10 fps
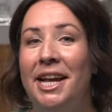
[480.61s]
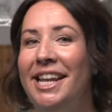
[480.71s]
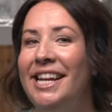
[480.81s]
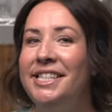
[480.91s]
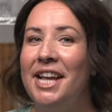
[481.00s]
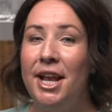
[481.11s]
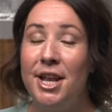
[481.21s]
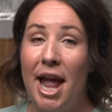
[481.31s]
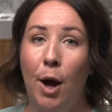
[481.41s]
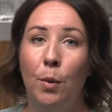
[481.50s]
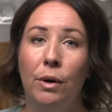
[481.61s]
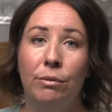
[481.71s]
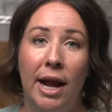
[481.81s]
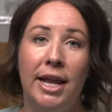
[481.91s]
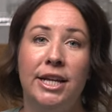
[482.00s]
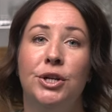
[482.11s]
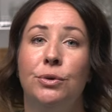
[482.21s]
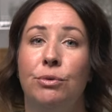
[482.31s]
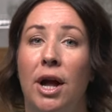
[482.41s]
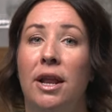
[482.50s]
settings and now we're ready to
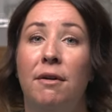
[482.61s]
run